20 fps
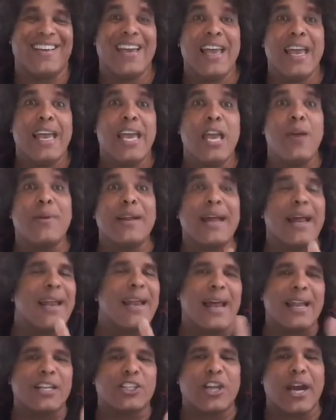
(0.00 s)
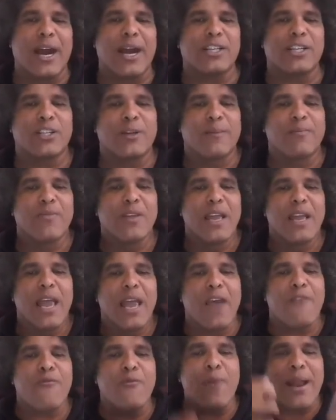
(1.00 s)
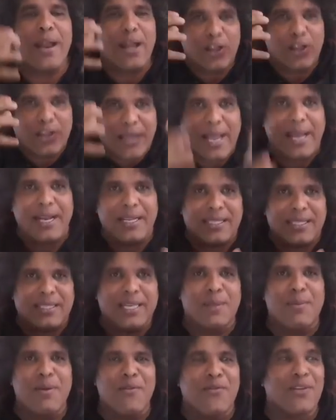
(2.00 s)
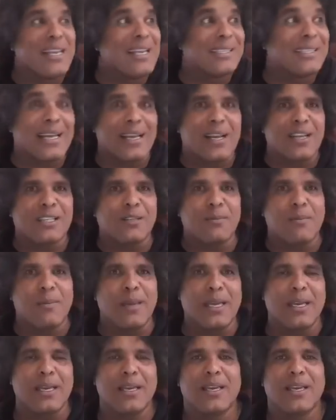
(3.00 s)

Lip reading: He would have another charge. If when they're taking a statement where he said it's me,